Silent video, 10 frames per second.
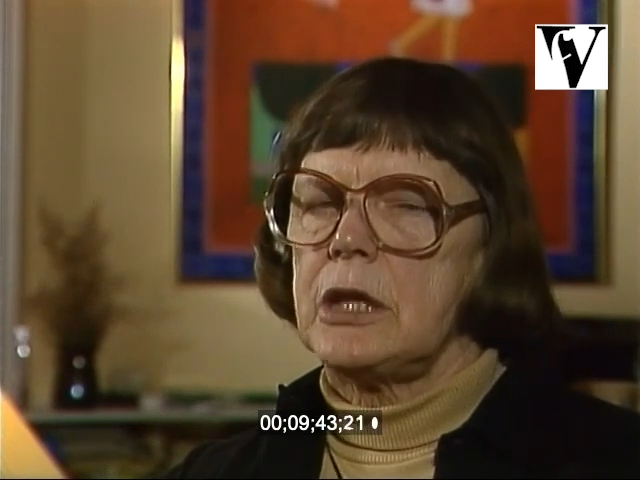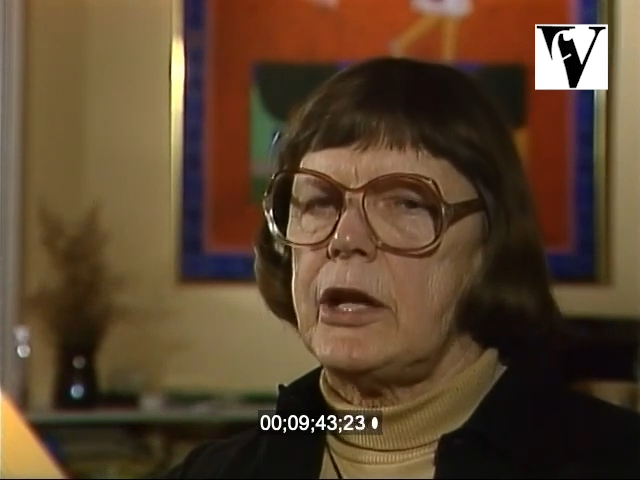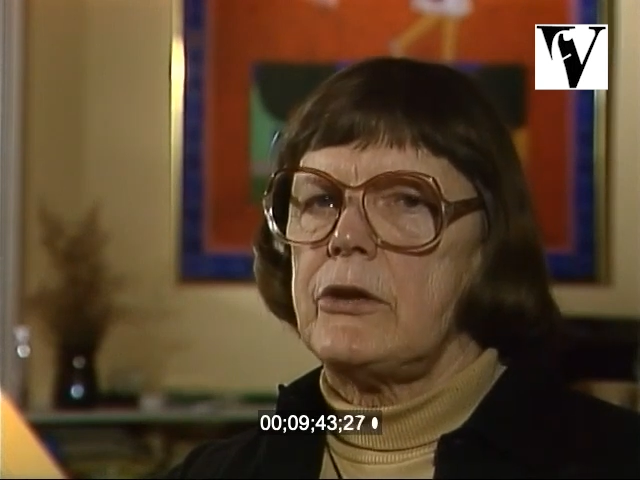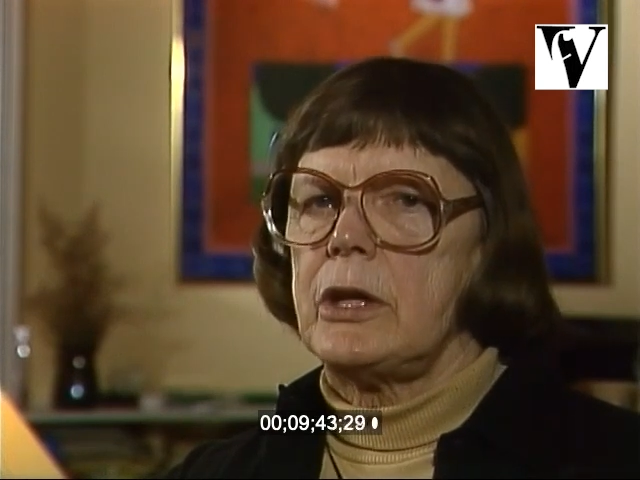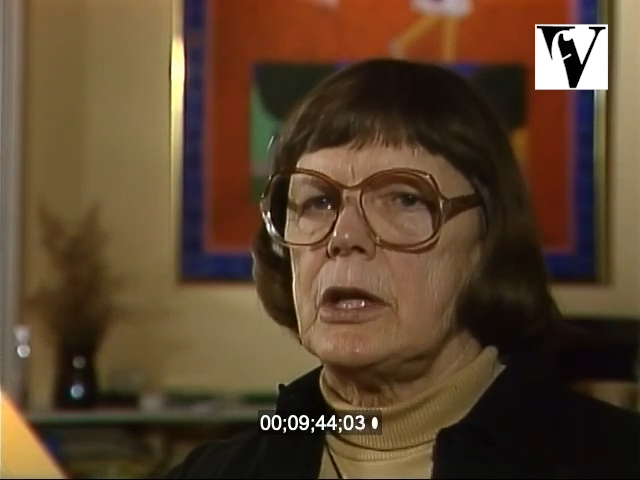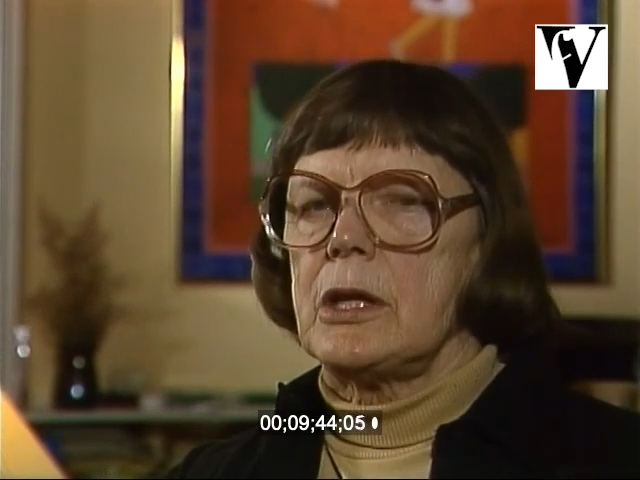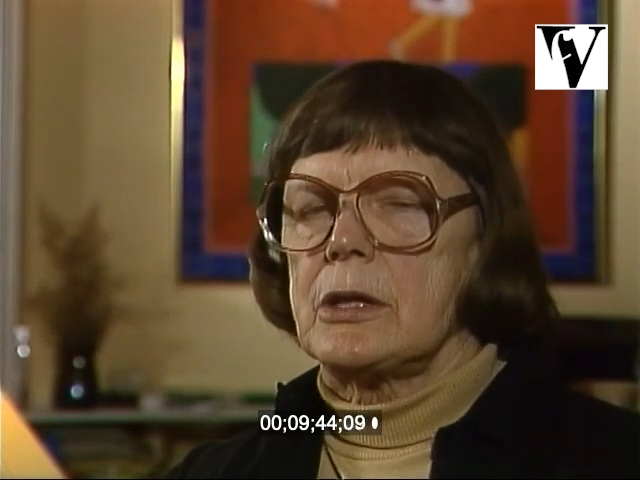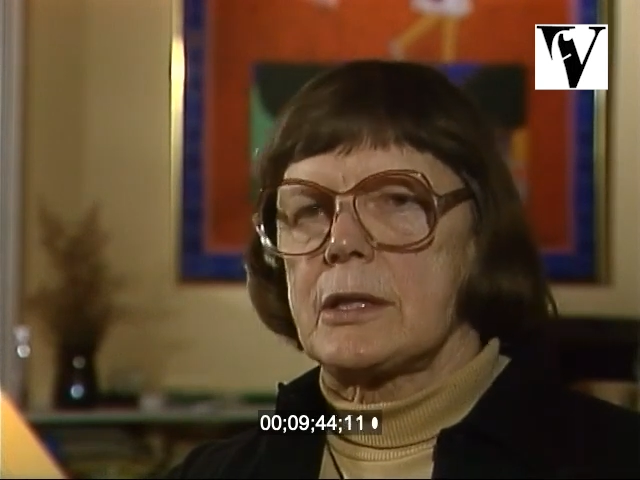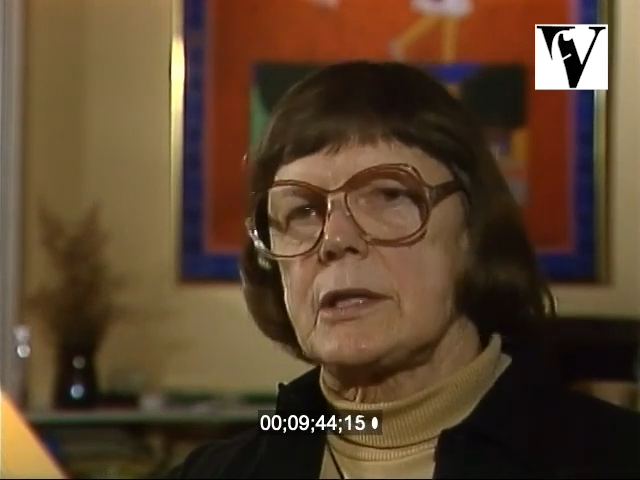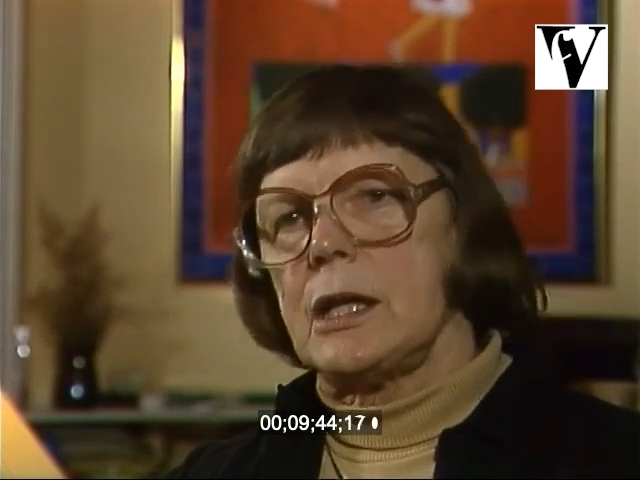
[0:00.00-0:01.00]
and
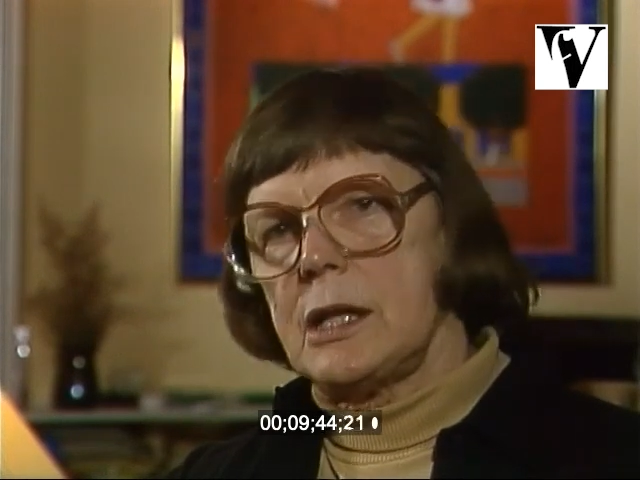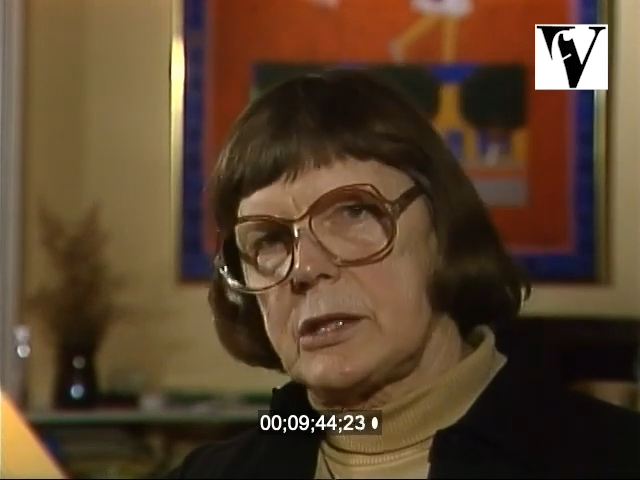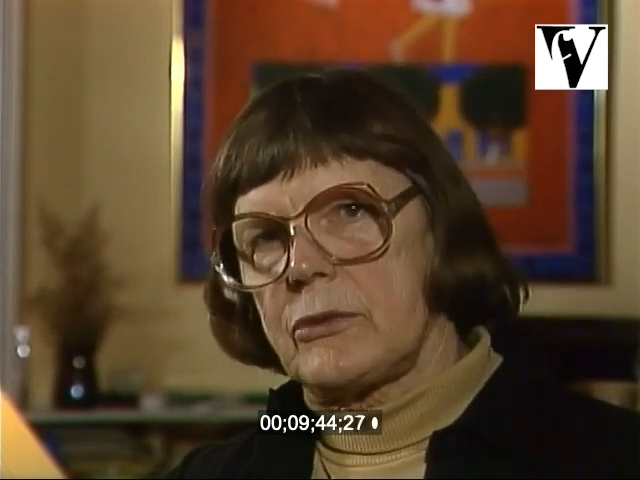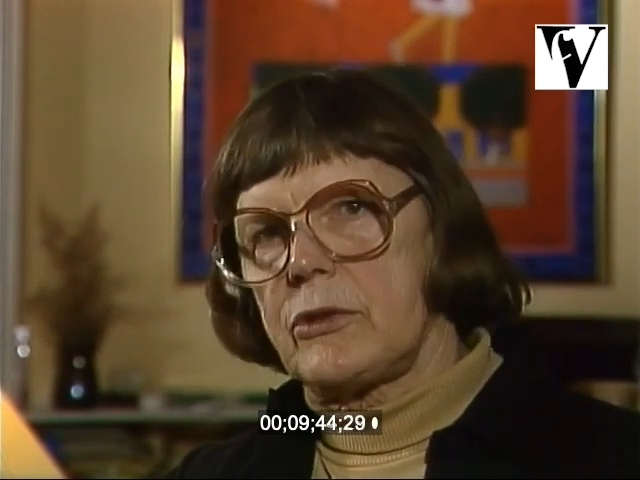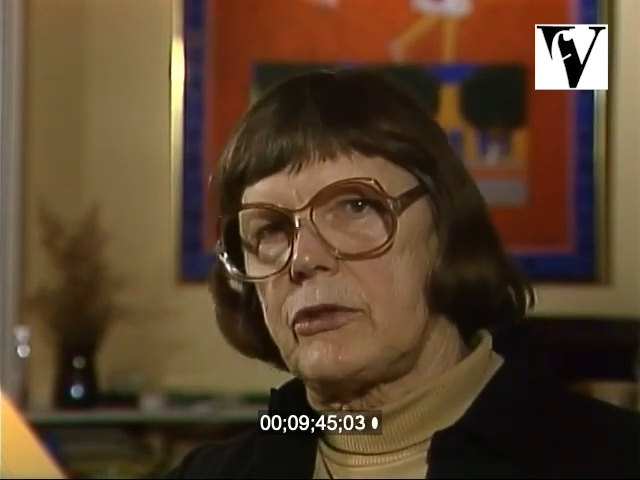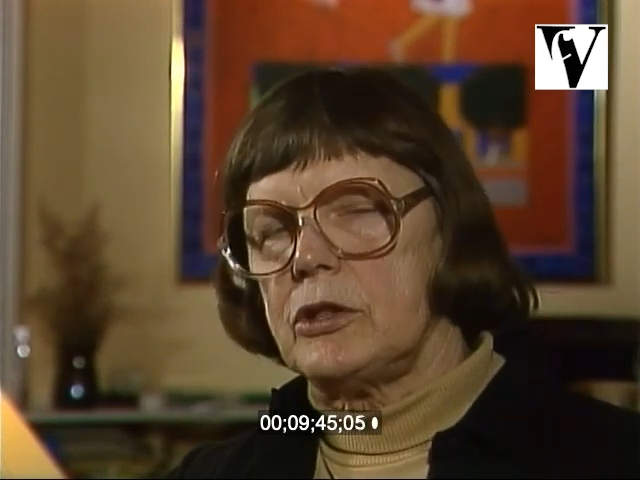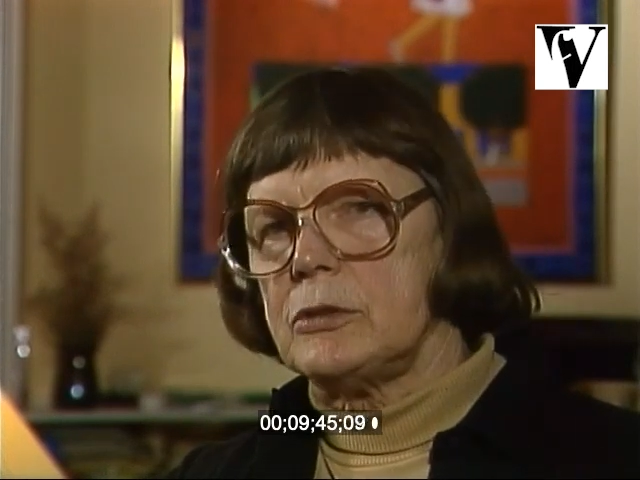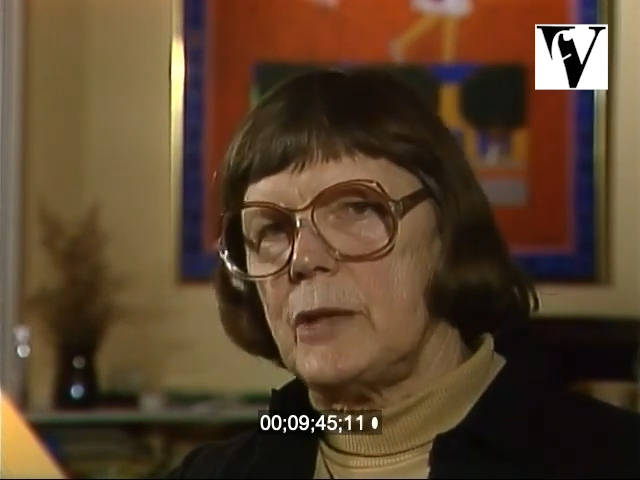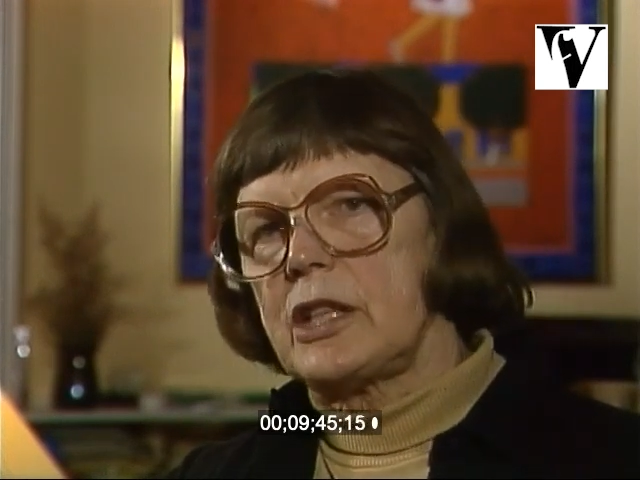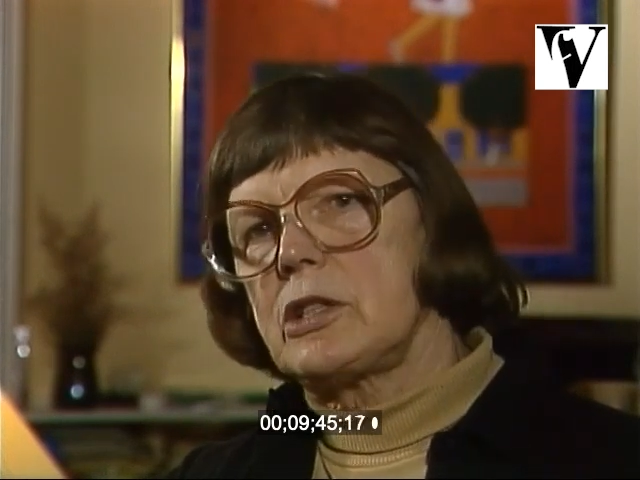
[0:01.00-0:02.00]
the stars of the
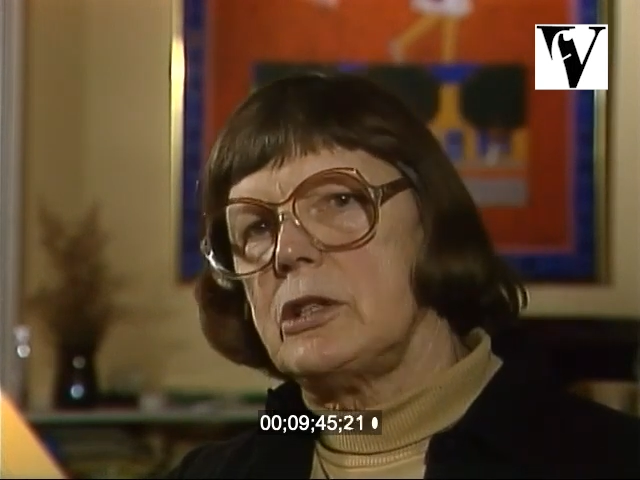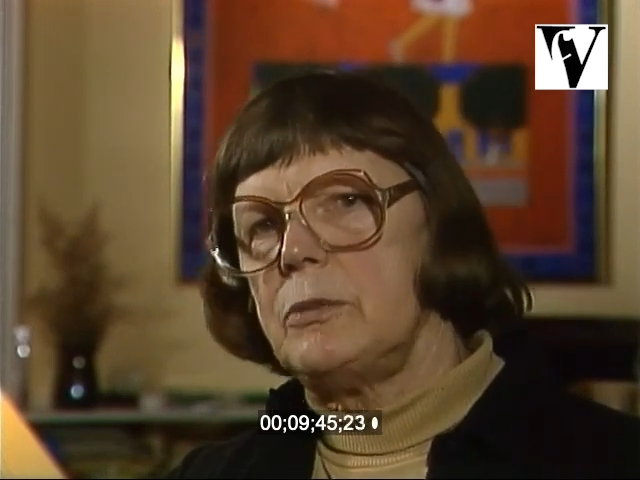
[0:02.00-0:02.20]
film actually